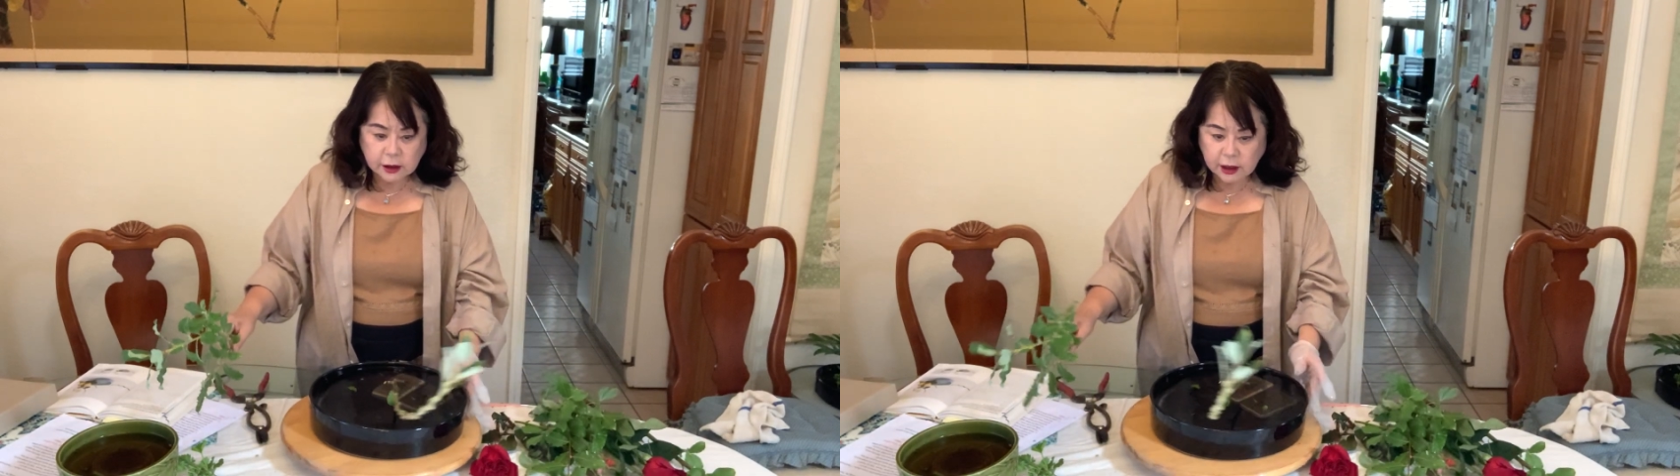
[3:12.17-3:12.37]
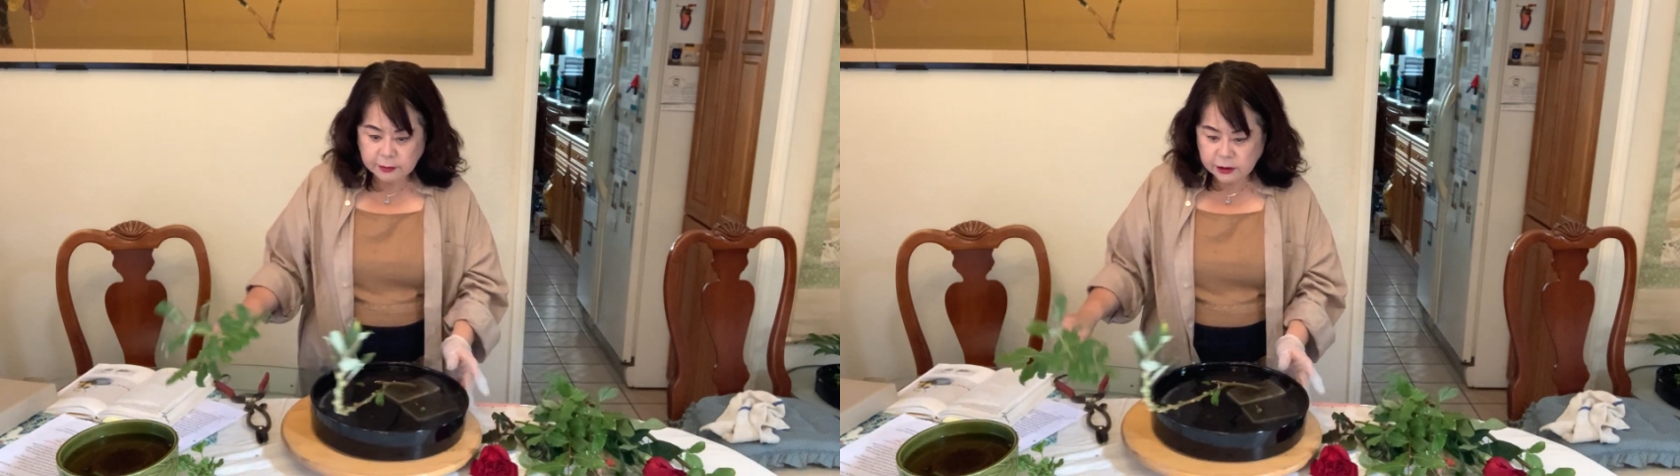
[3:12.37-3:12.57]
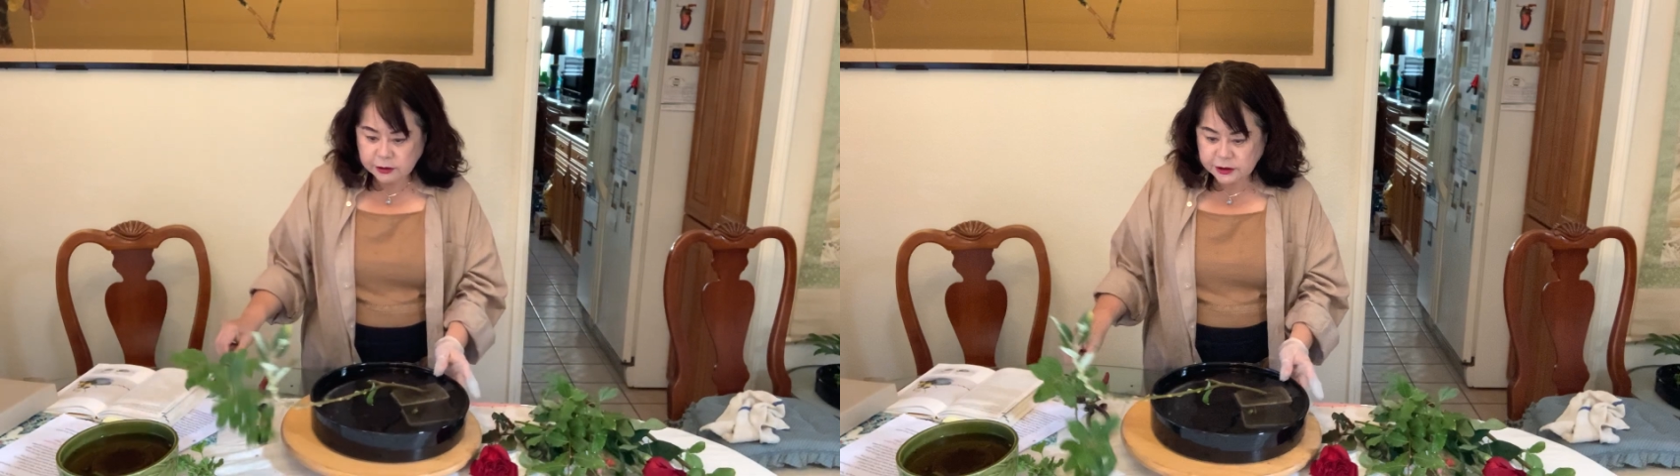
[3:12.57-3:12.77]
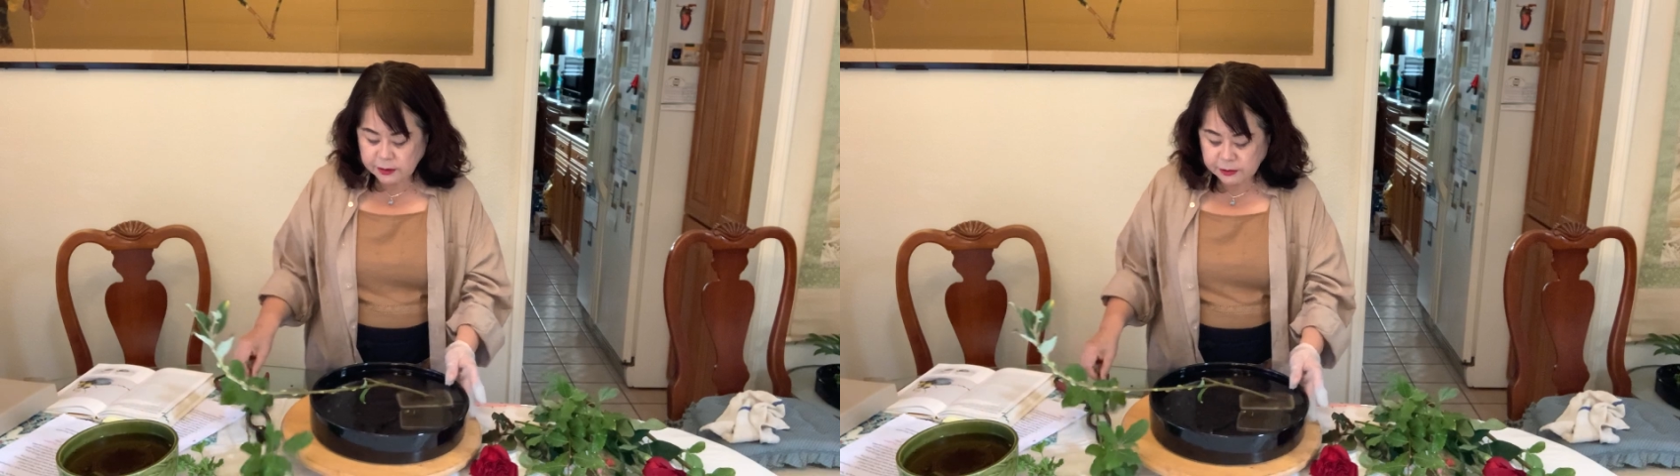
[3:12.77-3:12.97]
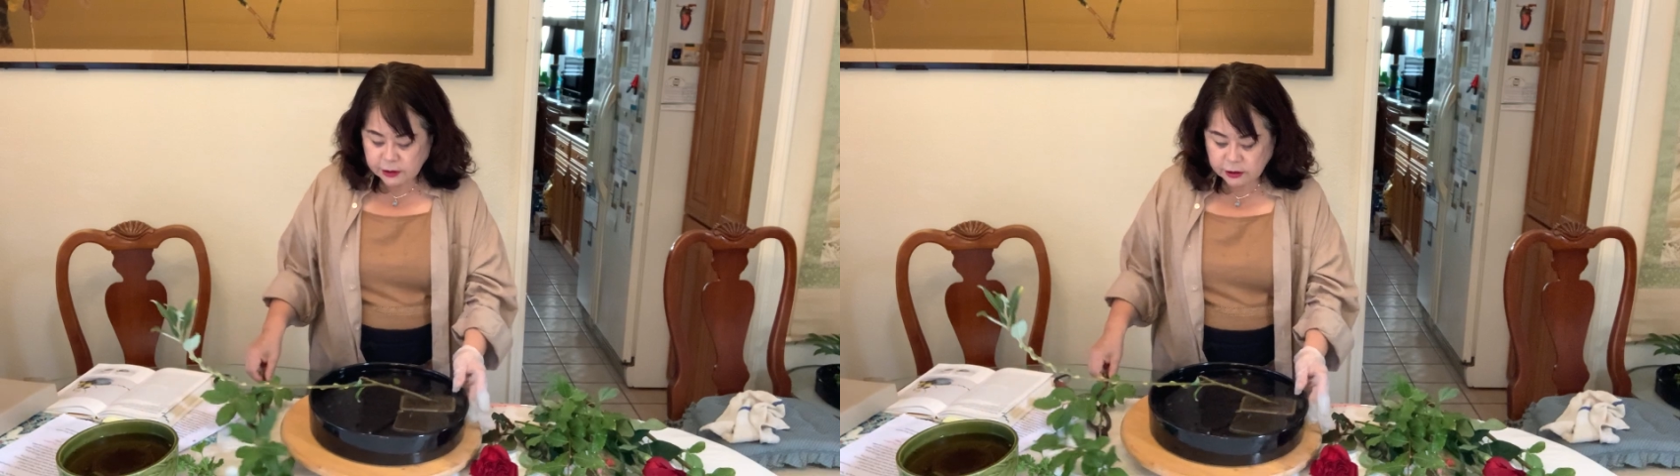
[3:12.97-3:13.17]
coming to
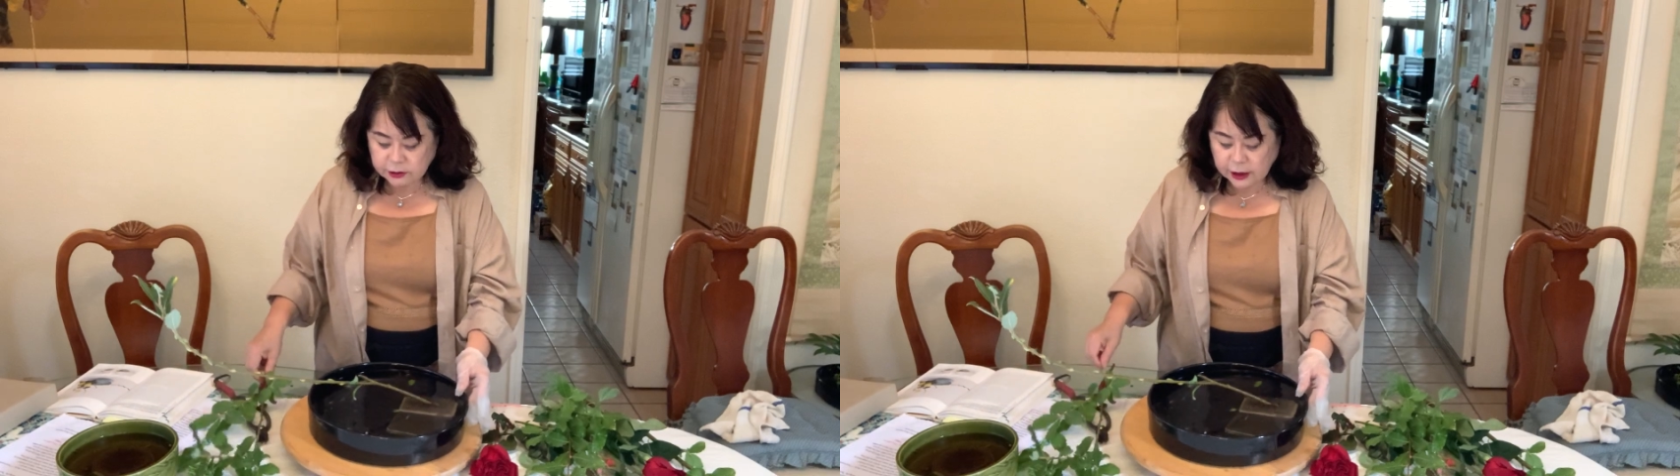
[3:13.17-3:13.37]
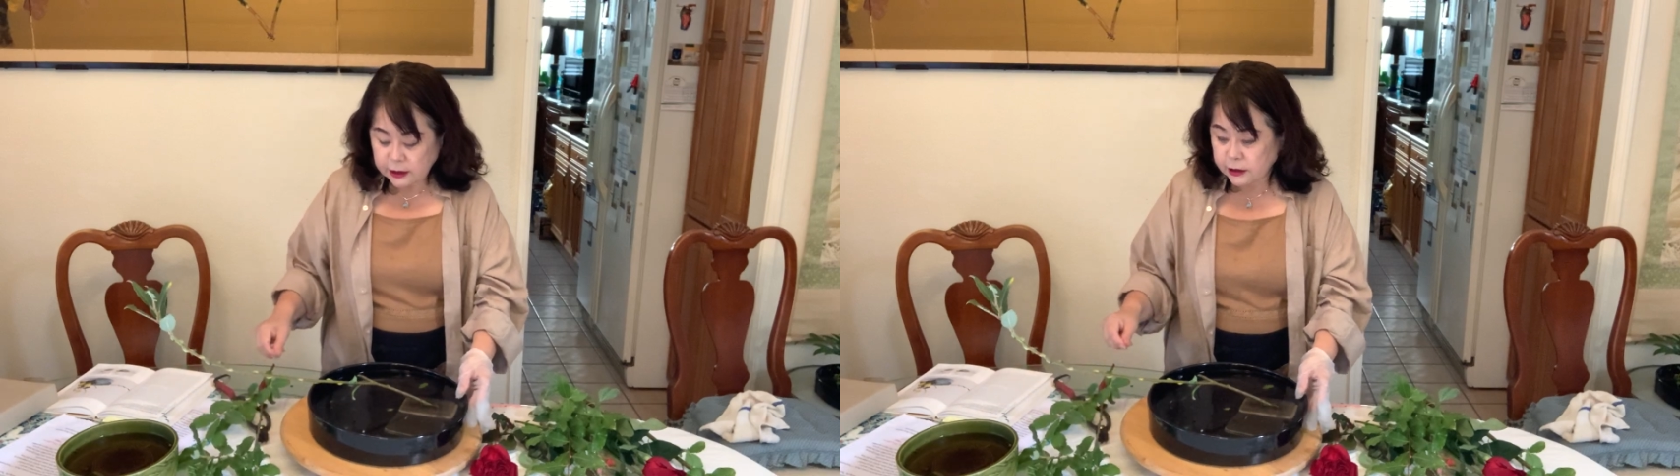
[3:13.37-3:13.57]
70 to 80